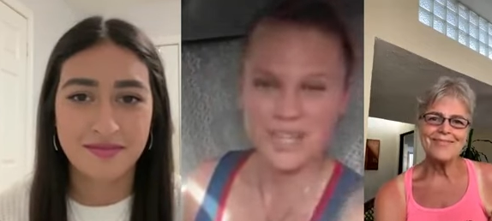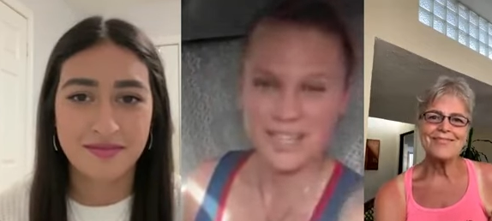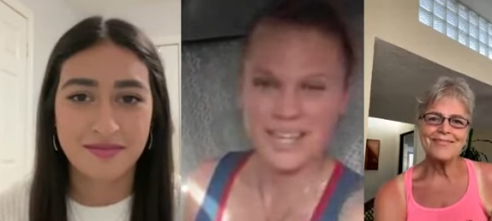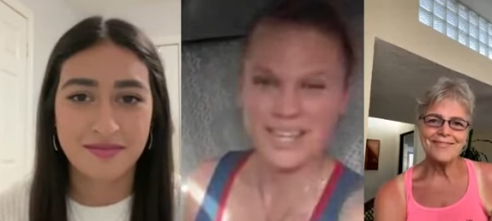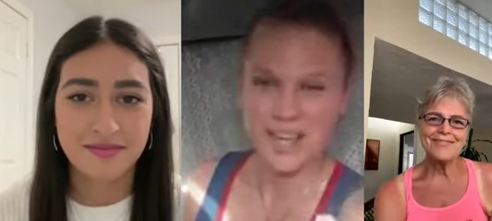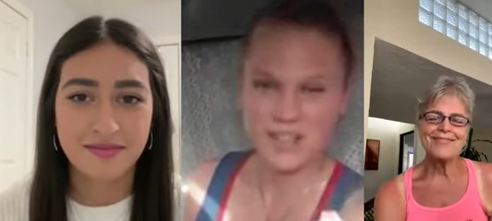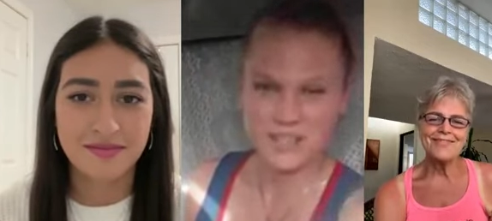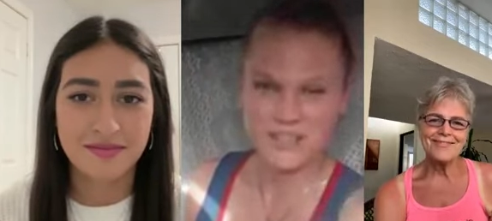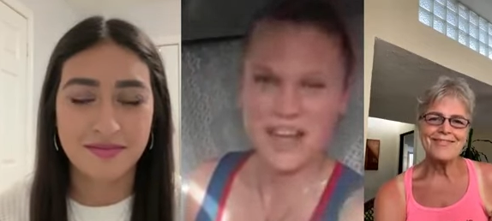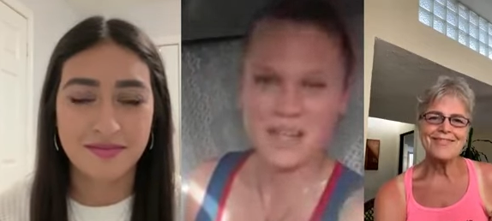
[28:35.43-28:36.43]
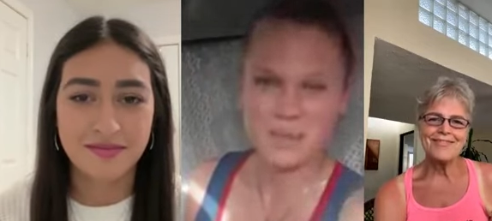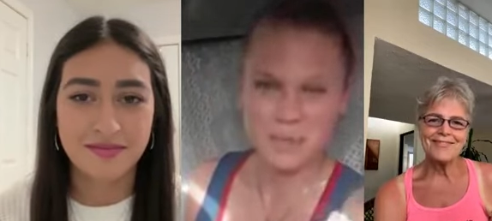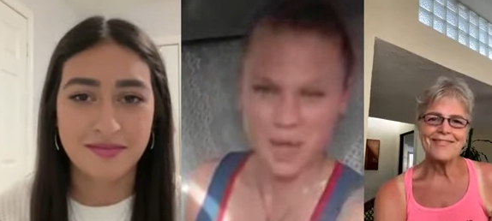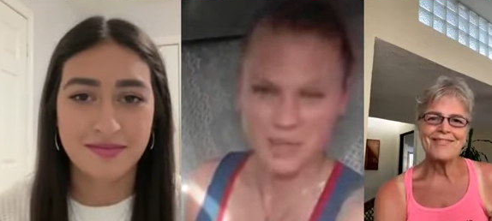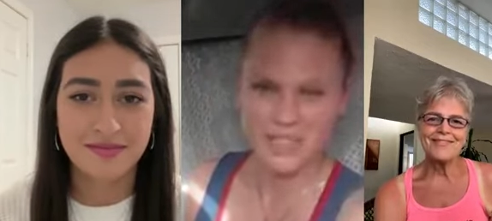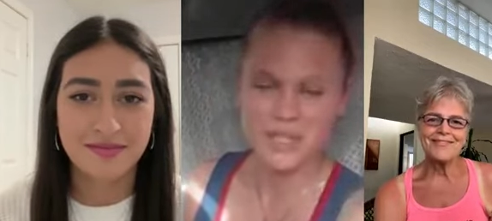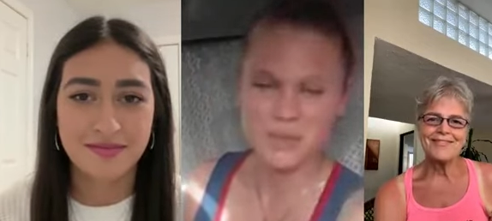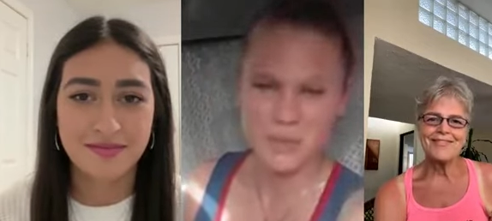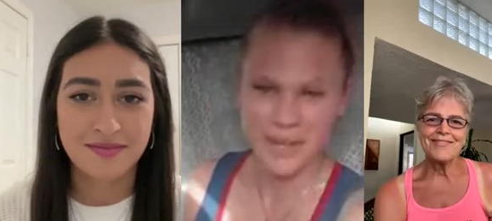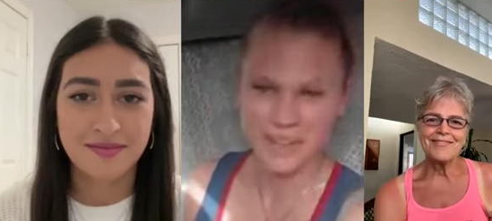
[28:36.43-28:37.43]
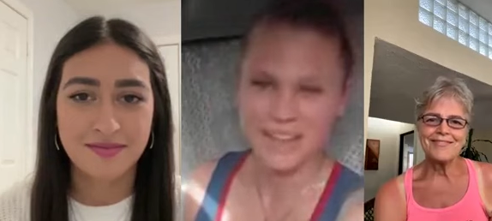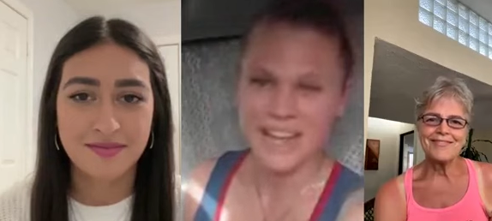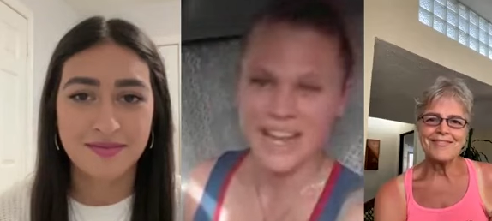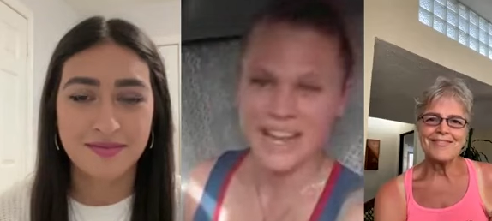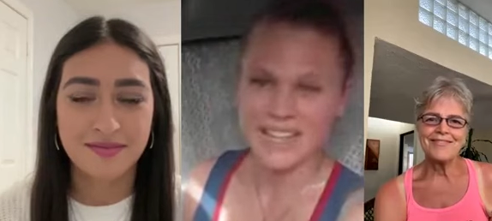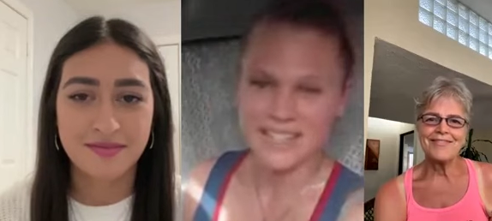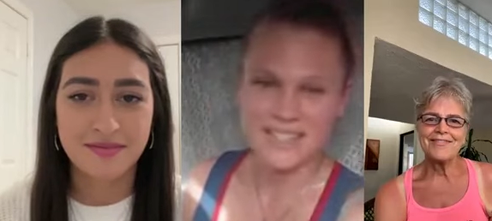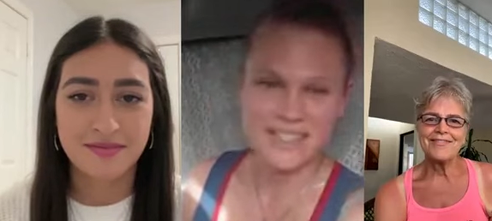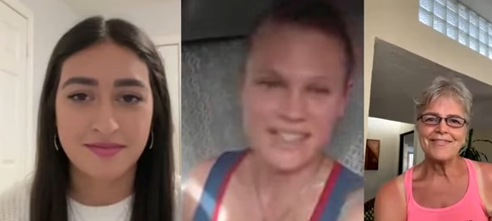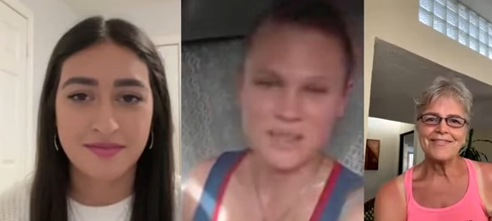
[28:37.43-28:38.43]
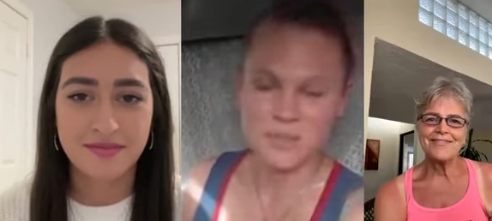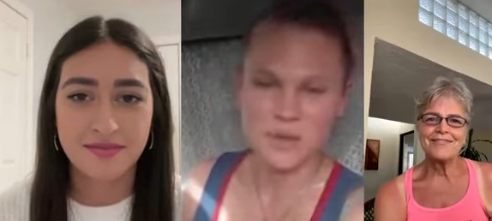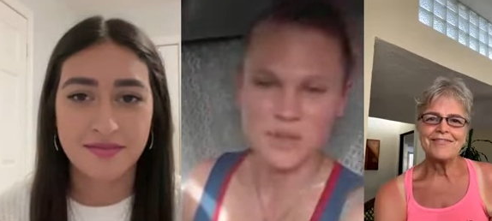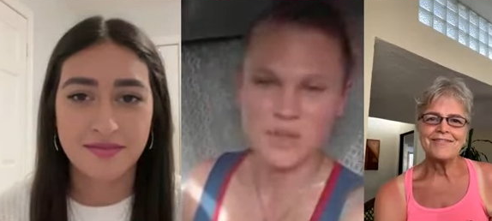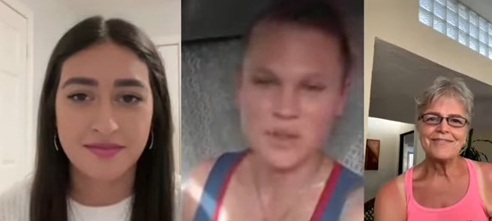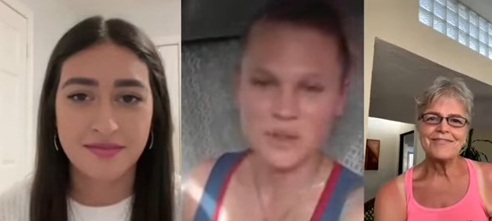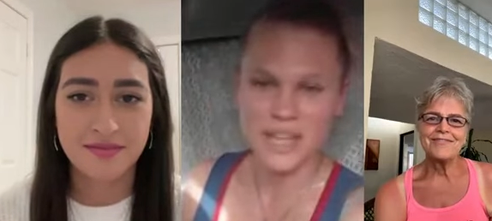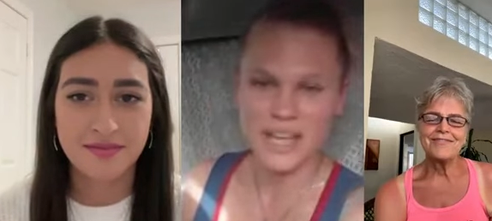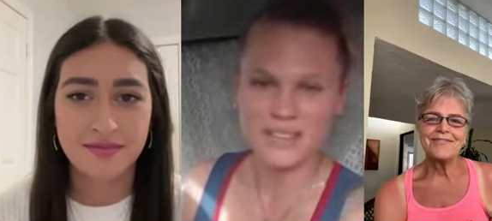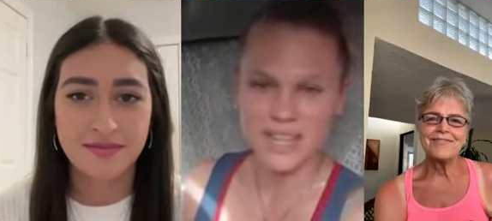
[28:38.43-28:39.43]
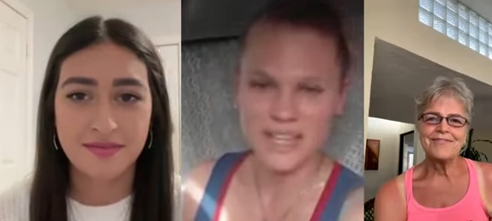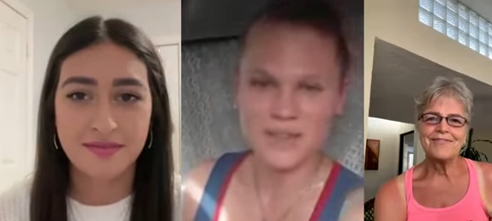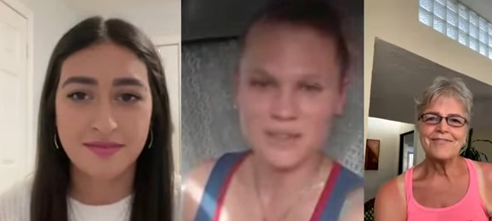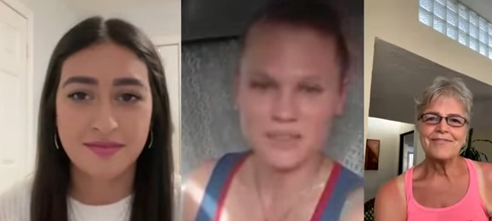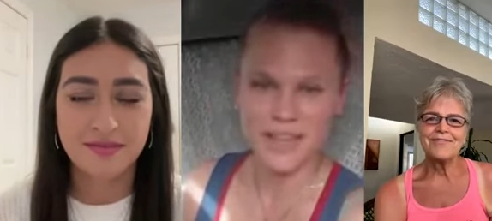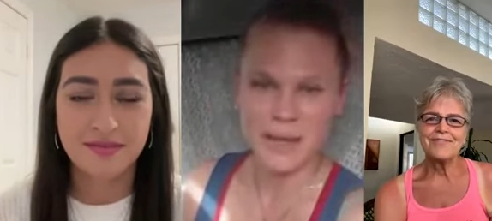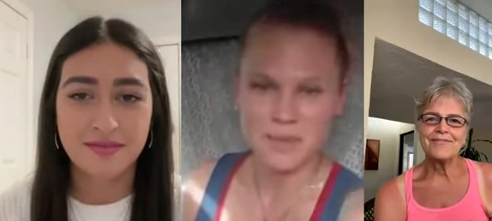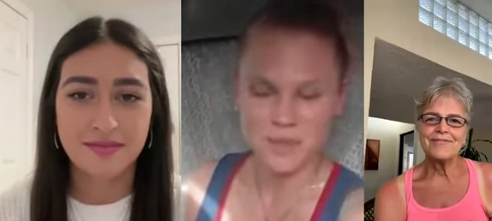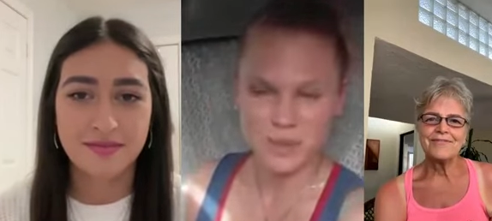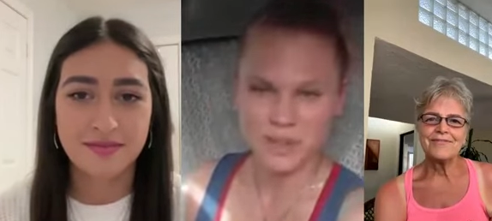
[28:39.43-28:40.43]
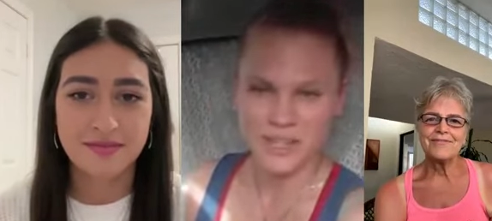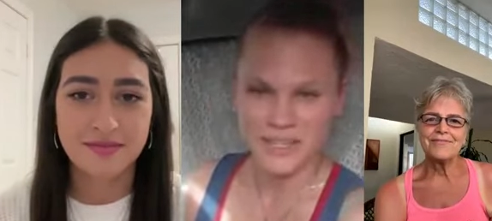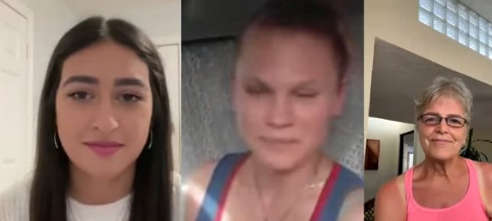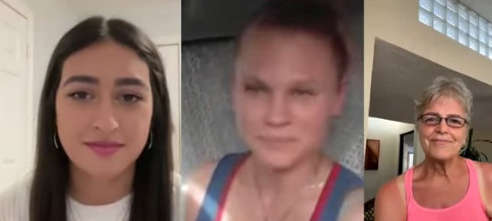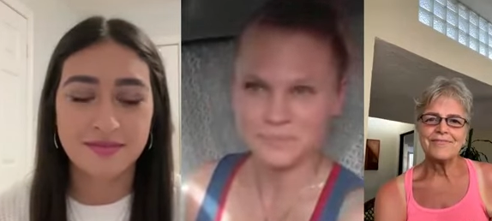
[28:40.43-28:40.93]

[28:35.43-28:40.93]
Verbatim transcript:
Speaker 1: can get calcified and blocked as well, and it's it's more so that that inflammatory